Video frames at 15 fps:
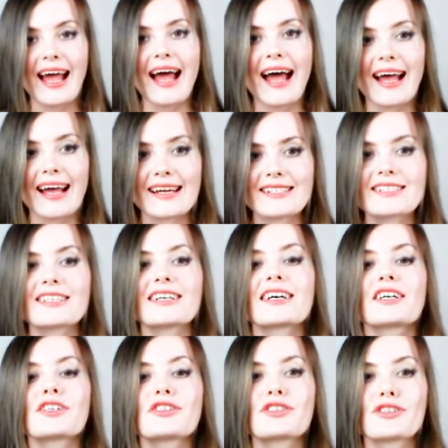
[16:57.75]
and
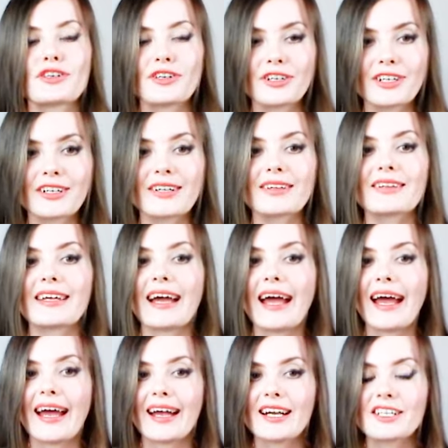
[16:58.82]
circle the
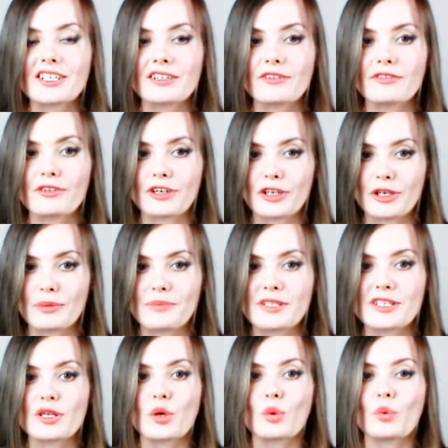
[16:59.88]
action
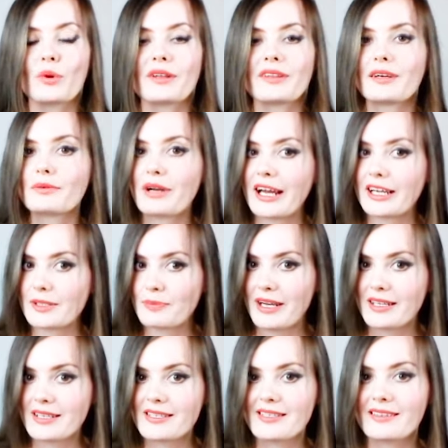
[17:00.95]
verbs with a red
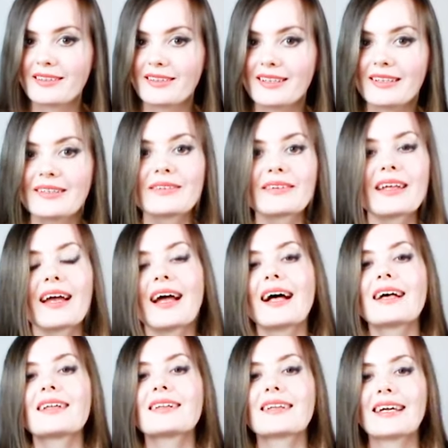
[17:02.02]
pencil,
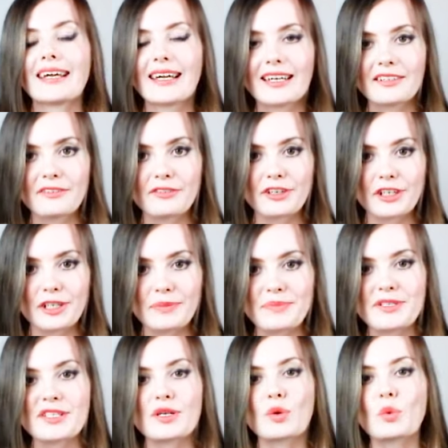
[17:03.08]
linking
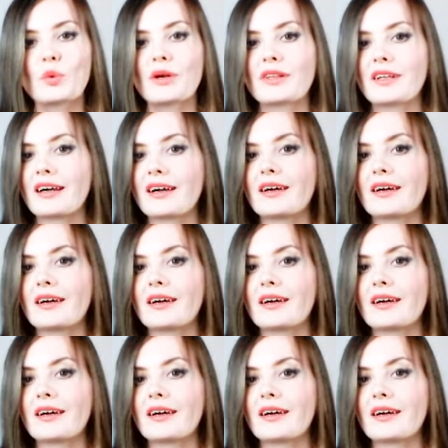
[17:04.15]
verbs with a